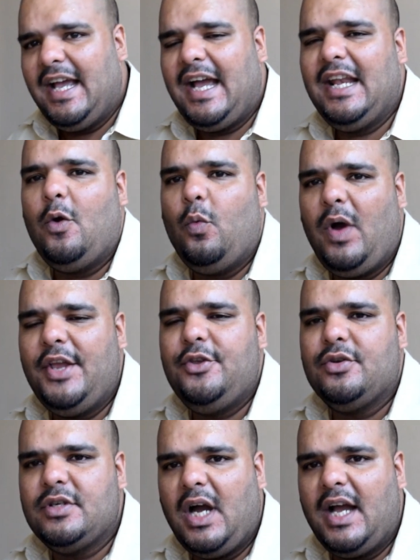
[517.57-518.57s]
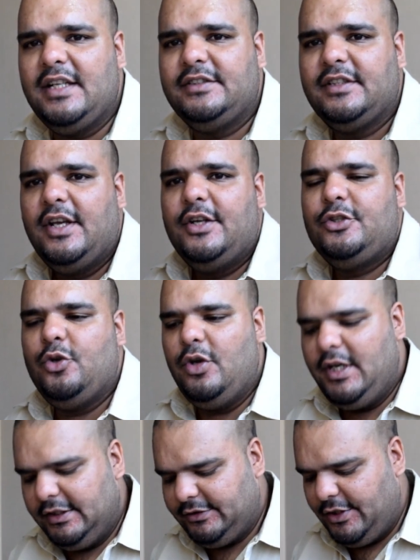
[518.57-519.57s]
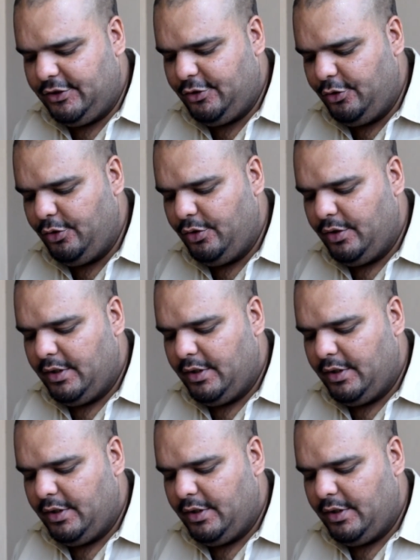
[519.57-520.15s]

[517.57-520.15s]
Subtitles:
and I want you guys to listen to,